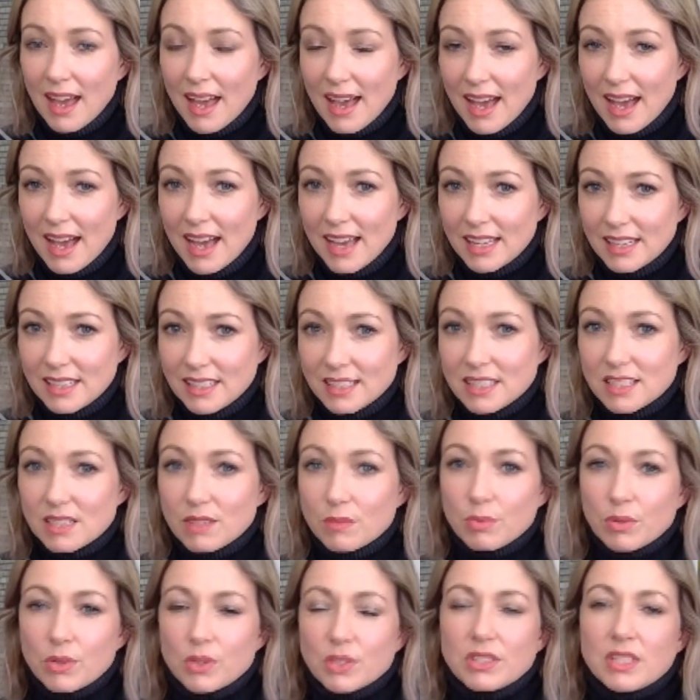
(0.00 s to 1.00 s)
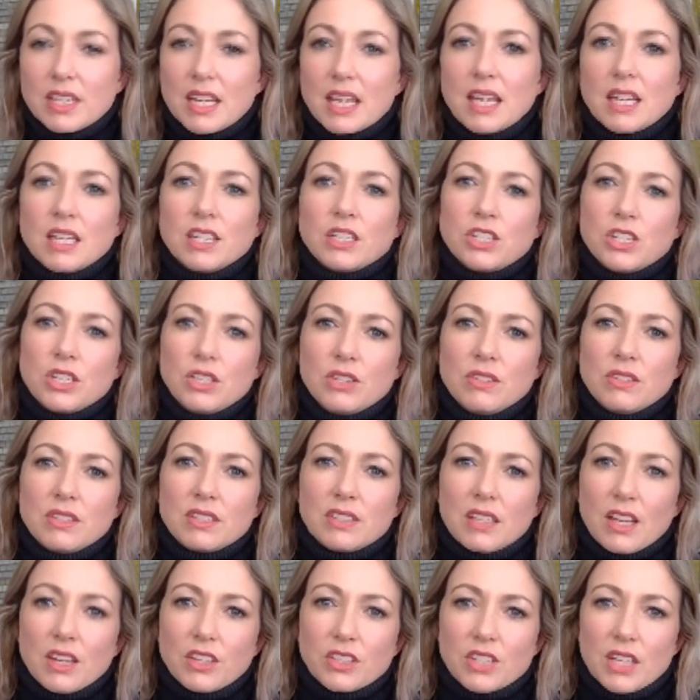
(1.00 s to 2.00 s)
and prostate issues
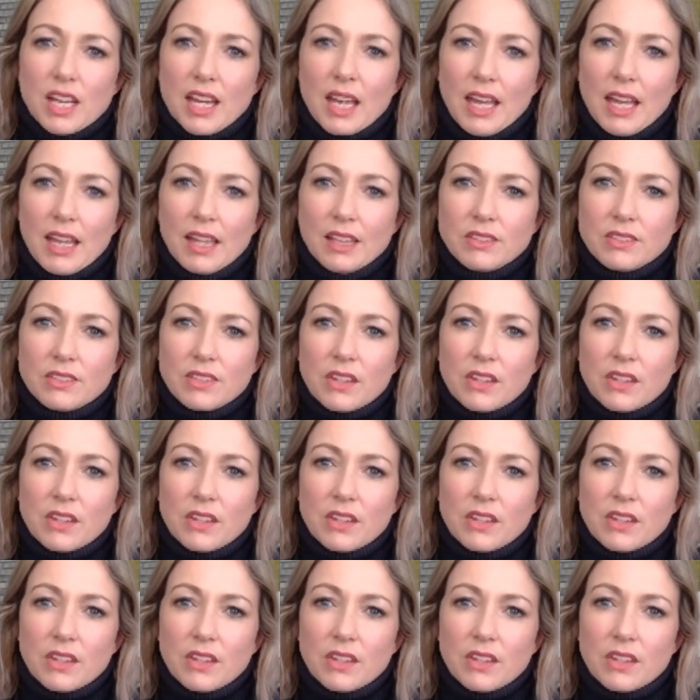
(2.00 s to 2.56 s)
such as